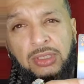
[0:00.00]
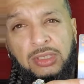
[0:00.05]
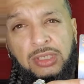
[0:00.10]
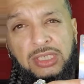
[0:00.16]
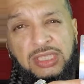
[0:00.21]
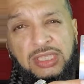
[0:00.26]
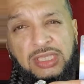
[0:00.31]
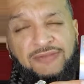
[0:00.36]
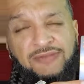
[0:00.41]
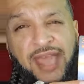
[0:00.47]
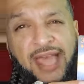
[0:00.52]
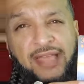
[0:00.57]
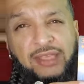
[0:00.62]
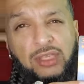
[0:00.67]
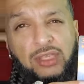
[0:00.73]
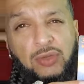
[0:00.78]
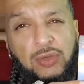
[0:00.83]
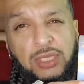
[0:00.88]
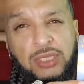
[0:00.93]

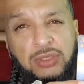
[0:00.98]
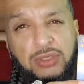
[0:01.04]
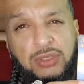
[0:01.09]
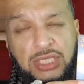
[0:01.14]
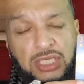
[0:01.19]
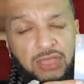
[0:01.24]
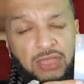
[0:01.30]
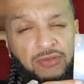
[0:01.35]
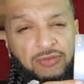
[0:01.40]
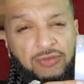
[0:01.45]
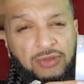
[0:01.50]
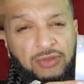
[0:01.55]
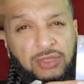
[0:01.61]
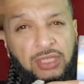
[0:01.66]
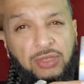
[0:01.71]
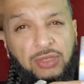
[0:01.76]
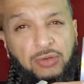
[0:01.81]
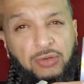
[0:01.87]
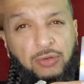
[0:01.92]
devaluing yourself
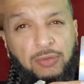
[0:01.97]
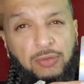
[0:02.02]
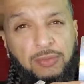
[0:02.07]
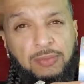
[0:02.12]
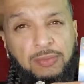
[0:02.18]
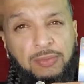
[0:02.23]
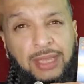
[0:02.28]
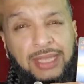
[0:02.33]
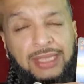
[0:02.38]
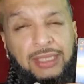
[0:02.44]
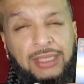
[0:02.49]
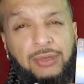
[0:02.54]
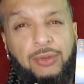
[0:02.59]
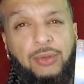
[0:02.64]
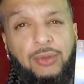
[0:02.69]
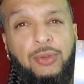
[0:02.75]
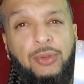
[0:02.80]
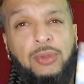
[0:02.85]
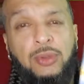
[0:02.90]
little by
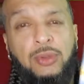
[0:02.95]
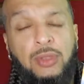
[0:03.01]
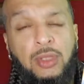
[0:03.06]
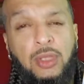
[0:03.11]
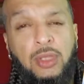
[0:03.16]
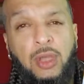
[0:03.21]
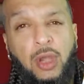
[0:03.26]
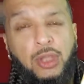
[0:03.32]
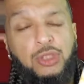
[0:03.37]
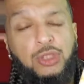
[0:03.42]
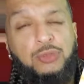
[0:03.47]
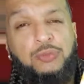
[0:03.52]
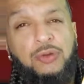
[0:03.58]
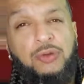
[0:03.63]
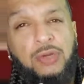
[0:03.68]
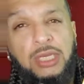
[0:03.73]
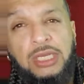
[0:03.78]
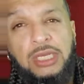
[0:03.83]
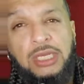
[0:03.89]
little. Are you
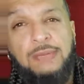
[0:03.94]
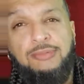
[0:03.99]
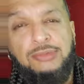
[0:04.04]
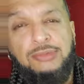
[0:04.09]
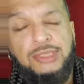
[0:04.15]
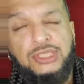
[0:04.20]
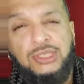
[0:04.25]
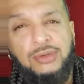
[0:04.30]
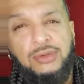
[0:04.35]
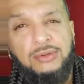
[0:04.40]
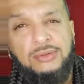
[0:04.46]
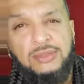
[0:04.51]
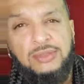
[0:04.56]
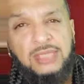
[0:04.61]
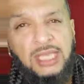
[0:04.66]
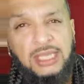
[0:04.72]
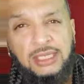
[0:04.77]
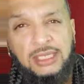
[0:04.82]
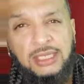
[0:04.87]
putting up with certain
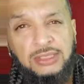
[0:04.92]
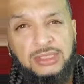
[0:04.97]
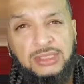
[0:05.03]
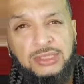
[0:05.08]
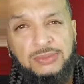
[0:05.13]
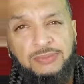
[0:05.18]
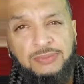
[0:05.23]
things